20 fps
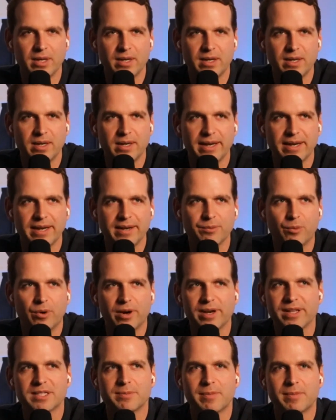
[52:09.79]
And
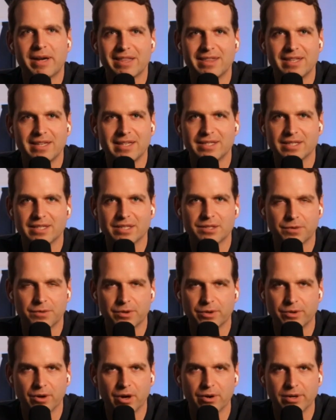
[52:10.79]
what is my thesis for
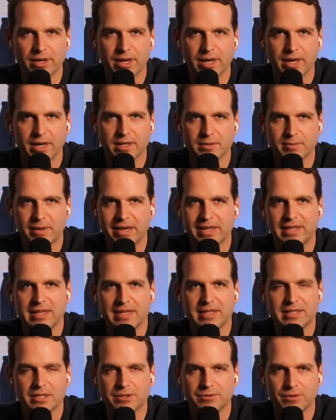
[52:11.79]
growing it? Is my
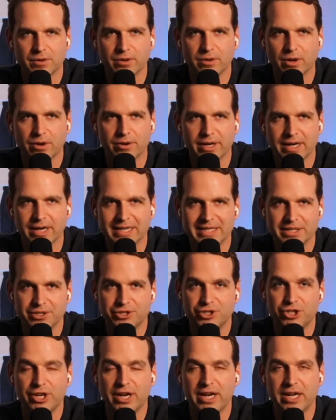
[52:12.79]
thesis for growing it, has it
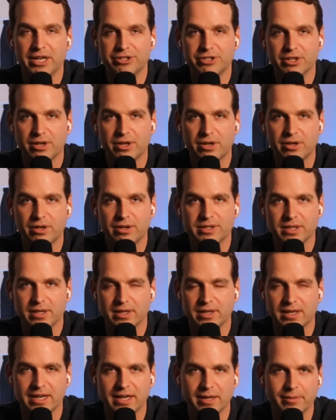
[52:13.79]
changed at all? Is it
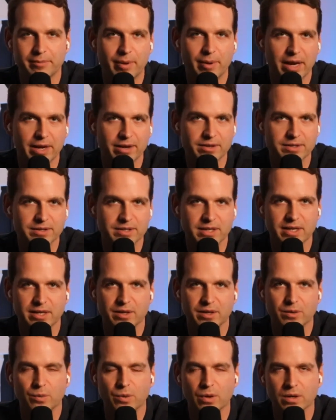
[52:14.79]
getting better? Is it
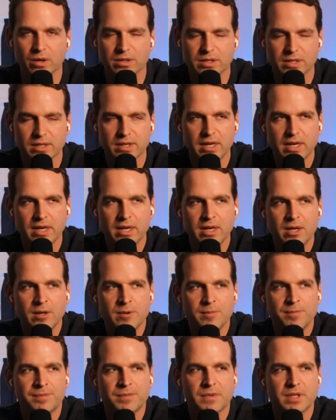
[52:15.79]
getting worse?
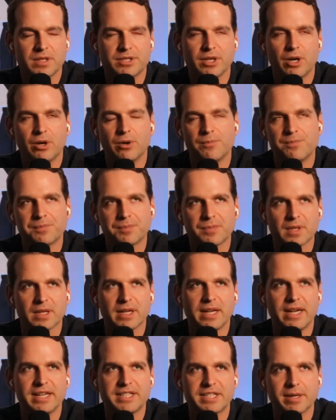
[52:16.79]
So
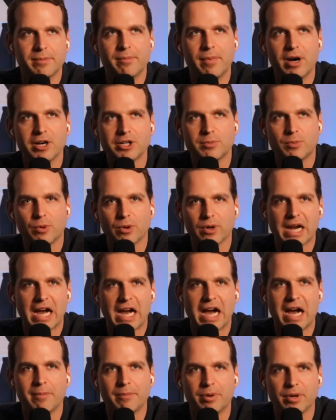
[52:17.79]
it's a much more
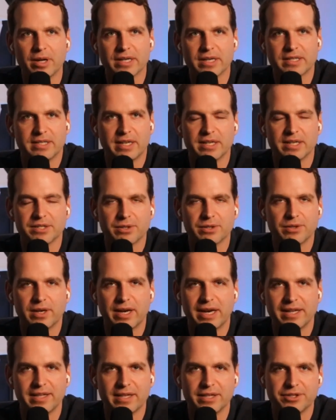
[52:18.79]
complex answer than
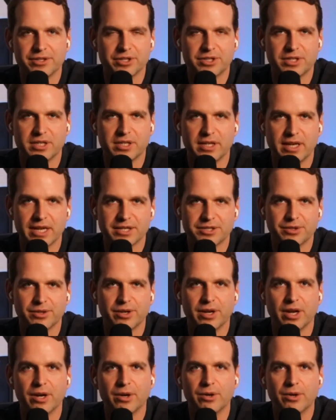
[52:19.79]
I think just a yes or
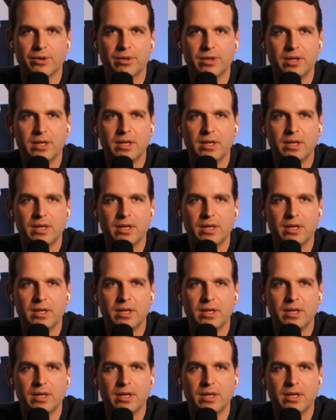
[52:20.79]
no.